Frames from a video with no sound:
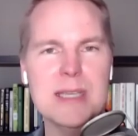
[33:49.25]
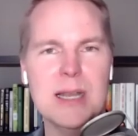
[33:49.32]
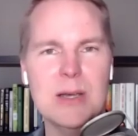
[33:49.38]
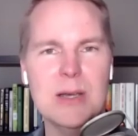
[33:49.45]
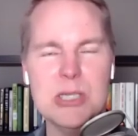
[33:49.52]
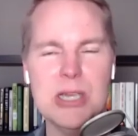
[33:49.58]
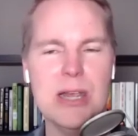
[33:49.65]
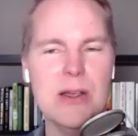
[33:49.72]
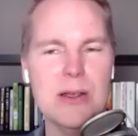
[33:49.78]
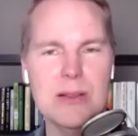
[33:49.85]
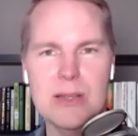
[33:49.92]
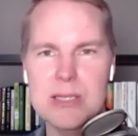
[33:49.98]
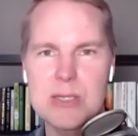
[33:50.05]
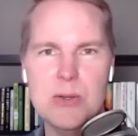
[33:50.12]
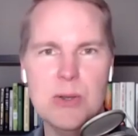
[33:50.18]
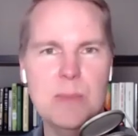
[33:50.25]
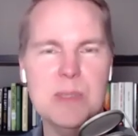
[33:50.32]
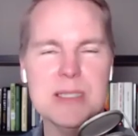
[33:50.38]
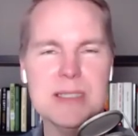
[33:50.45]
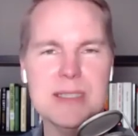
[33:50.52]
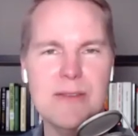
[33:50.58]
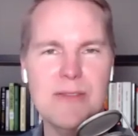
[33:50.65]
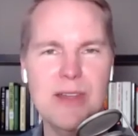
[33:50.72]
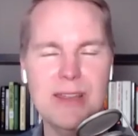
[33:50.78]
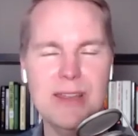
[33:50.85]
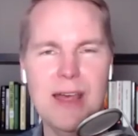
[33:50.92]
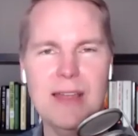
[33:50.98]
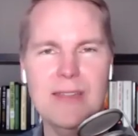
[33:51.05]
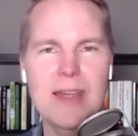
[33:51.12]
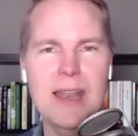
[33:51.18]
and I'll share the scripts and stuff like
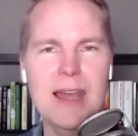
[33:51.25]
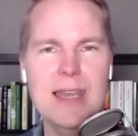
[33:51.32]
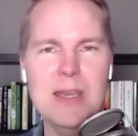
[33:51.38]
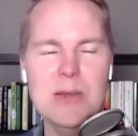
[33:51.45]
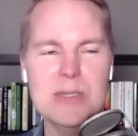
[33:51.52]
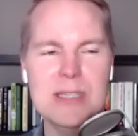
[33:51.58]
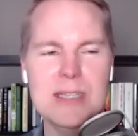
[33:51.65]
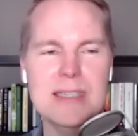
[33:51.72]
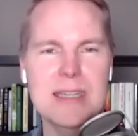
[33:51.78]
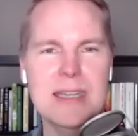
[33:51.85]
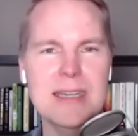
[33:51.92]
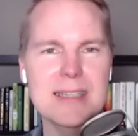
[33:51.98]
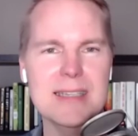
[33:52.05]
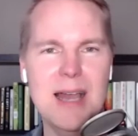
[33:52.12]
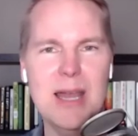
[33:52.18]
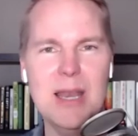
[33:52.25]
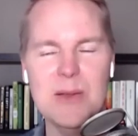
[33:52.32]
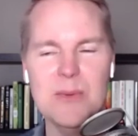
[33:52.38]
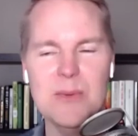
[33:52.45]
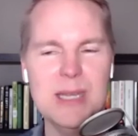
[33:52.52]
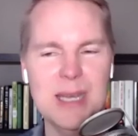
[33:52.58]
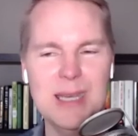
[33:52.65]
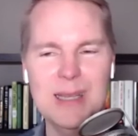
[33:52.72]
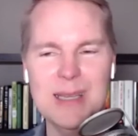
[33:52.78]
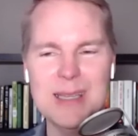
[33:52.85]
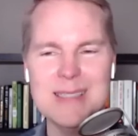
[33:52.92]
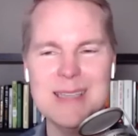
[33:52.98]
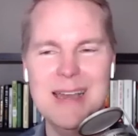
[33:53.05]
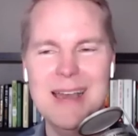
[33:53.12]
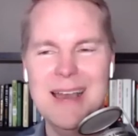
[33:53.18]
that I use, because it is kind of ridiculous.